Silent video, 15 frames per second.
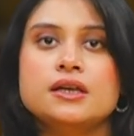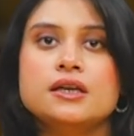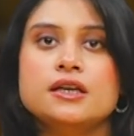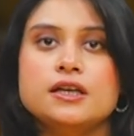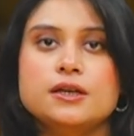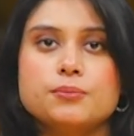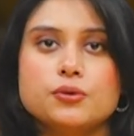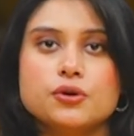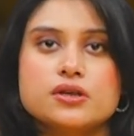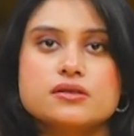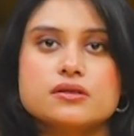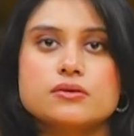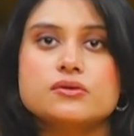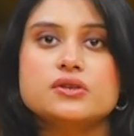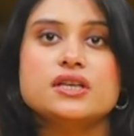He points
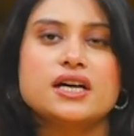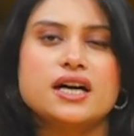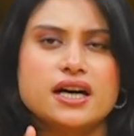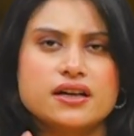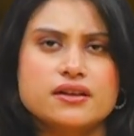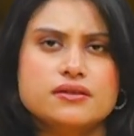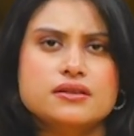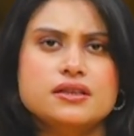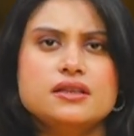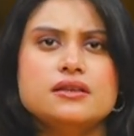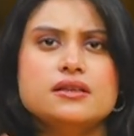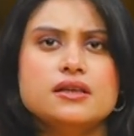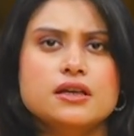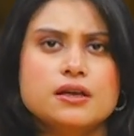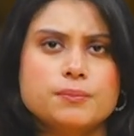out the irony,
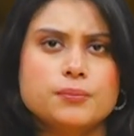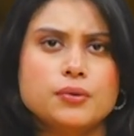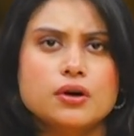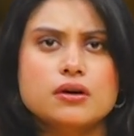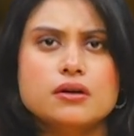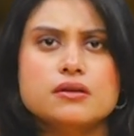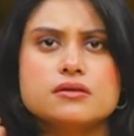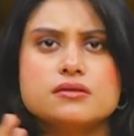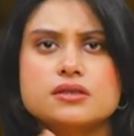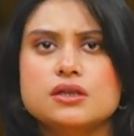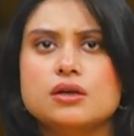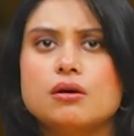the hypocrisy